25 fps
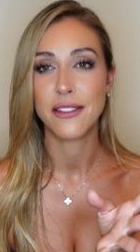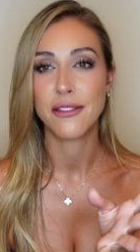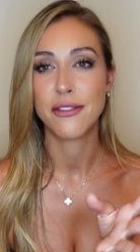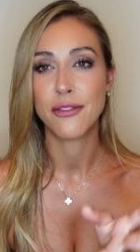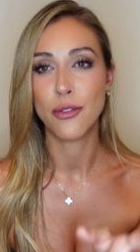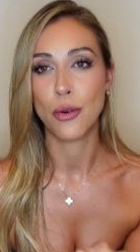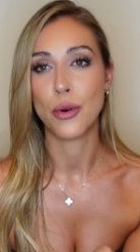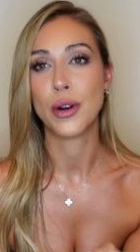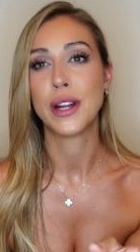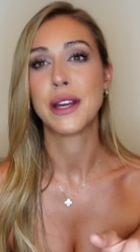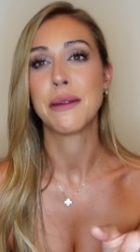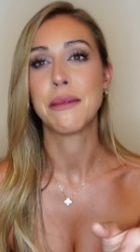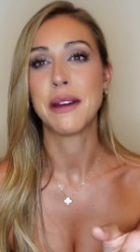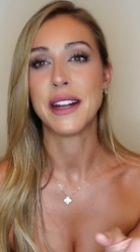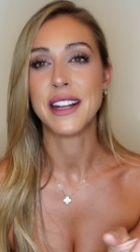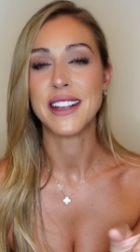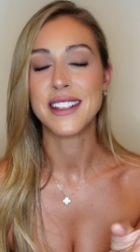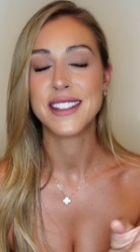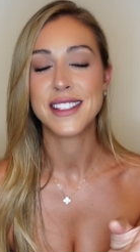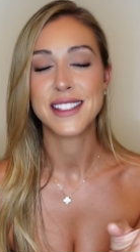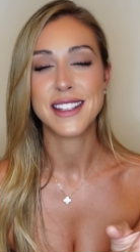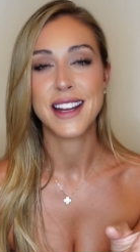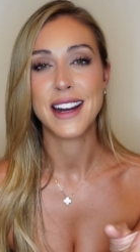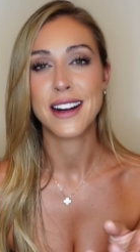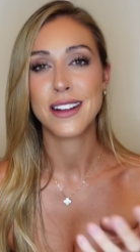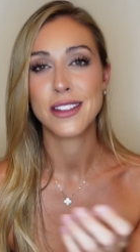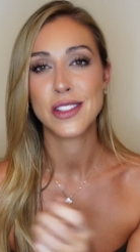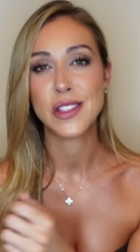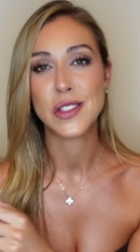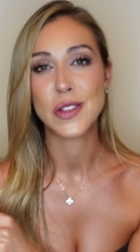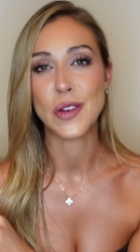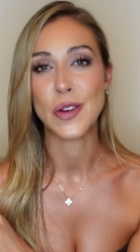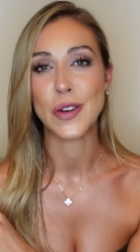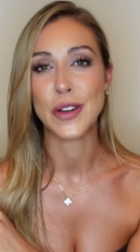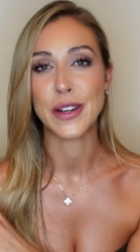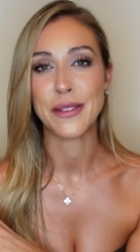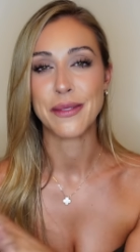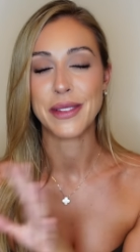40 minutes now,
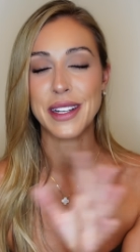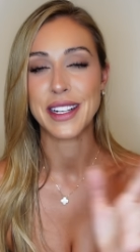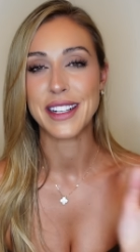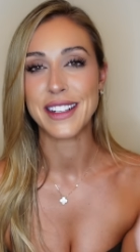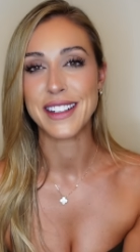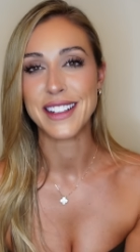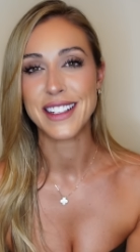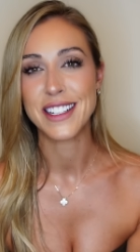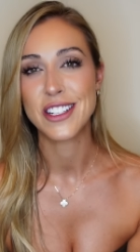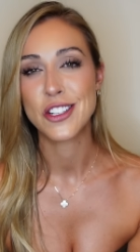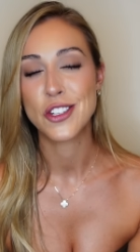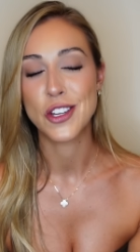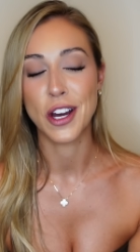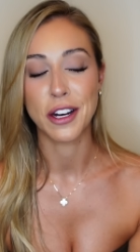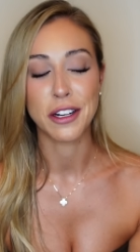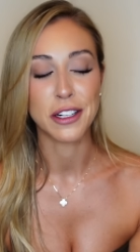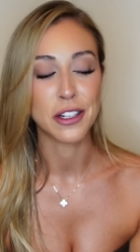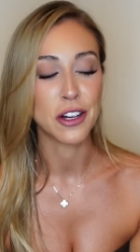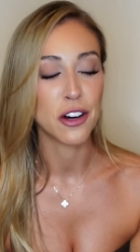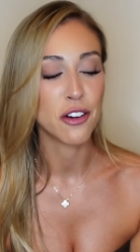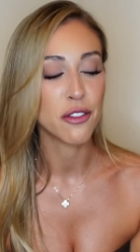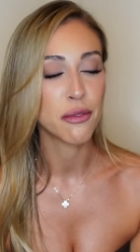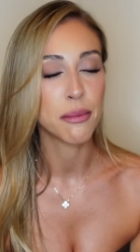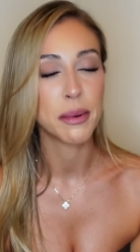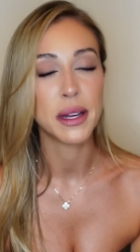so I'm gonna shut it off.